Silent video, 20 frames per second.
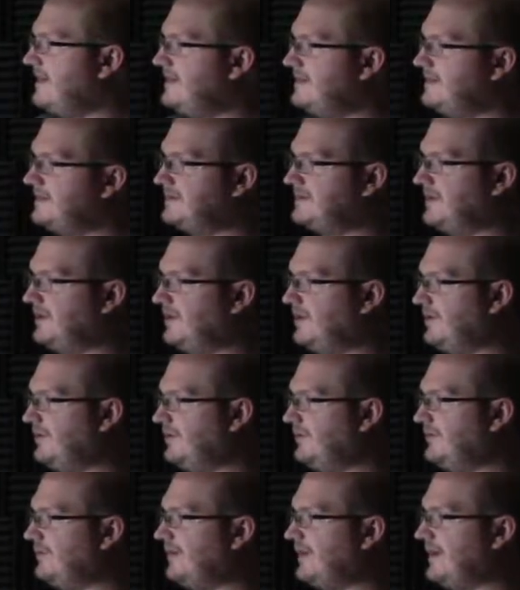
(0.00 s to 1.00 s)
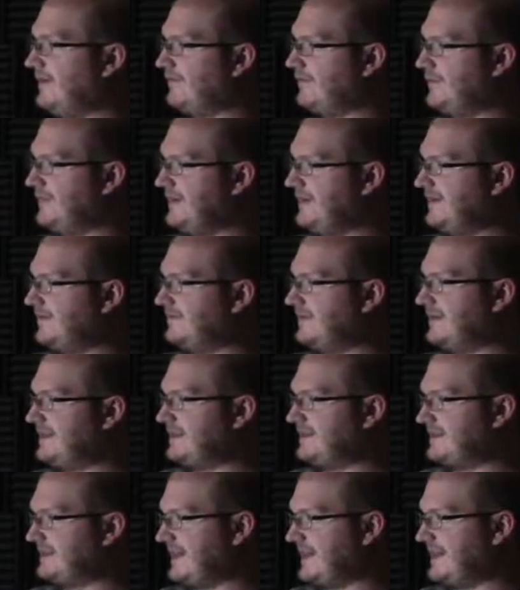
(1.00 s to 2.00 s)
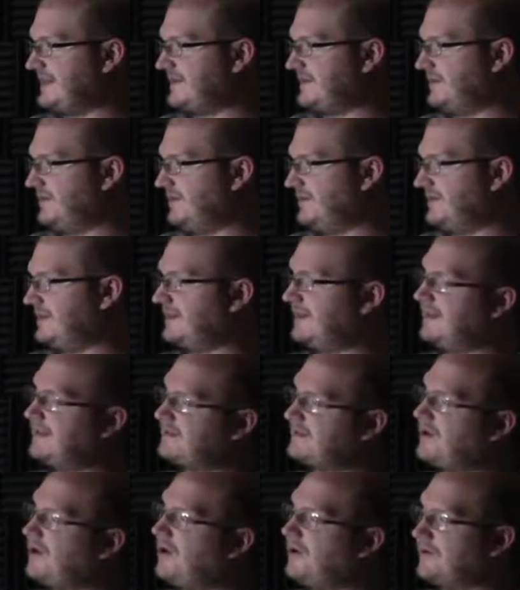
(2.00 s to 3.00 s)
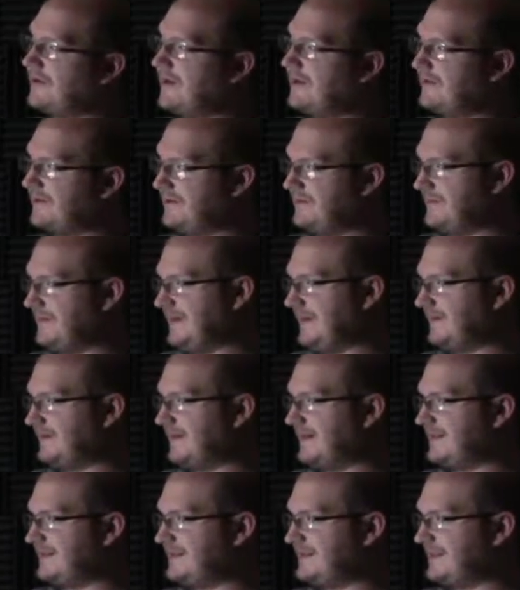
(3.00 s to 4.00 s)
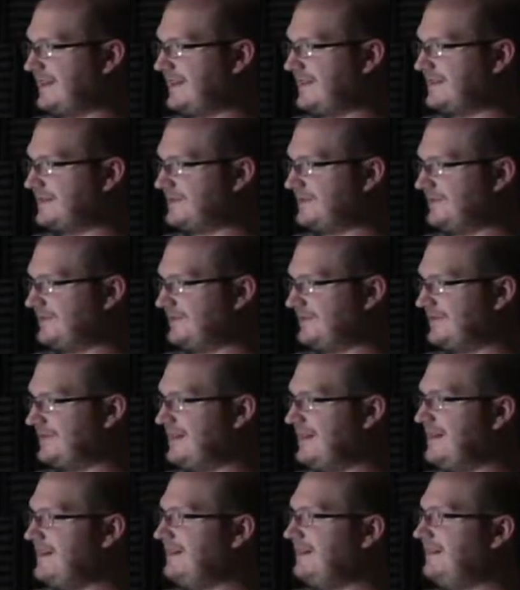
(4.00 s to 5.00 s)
So they were being racist assholes. They got called out on being racist assholes.